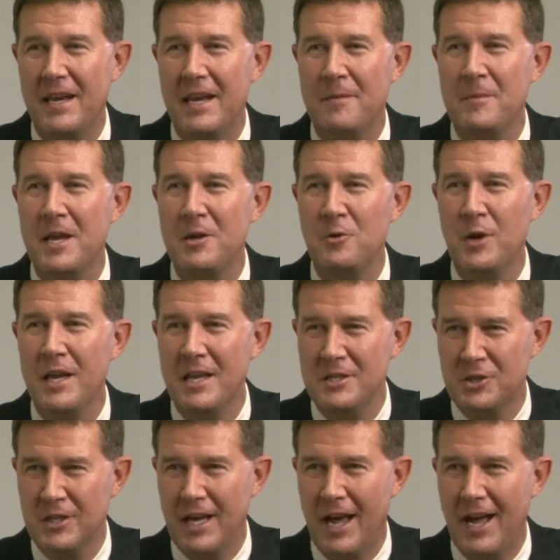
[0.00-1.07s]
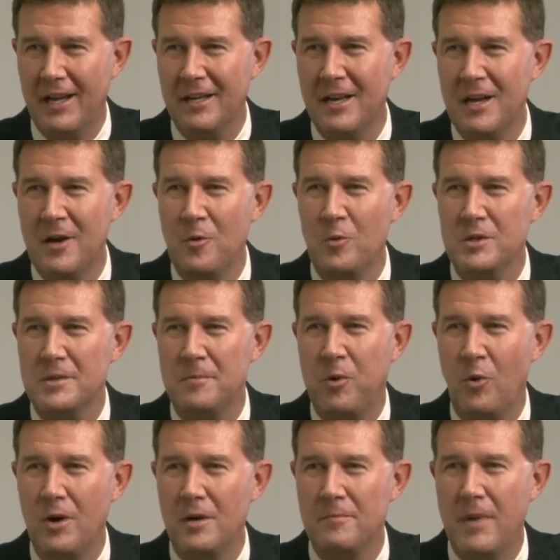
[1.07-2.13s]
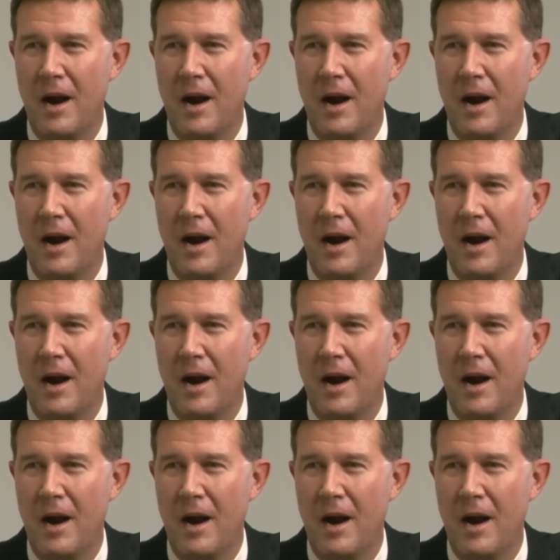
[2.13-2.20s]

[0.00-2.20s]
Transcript: named Henry Hitchcock was appointed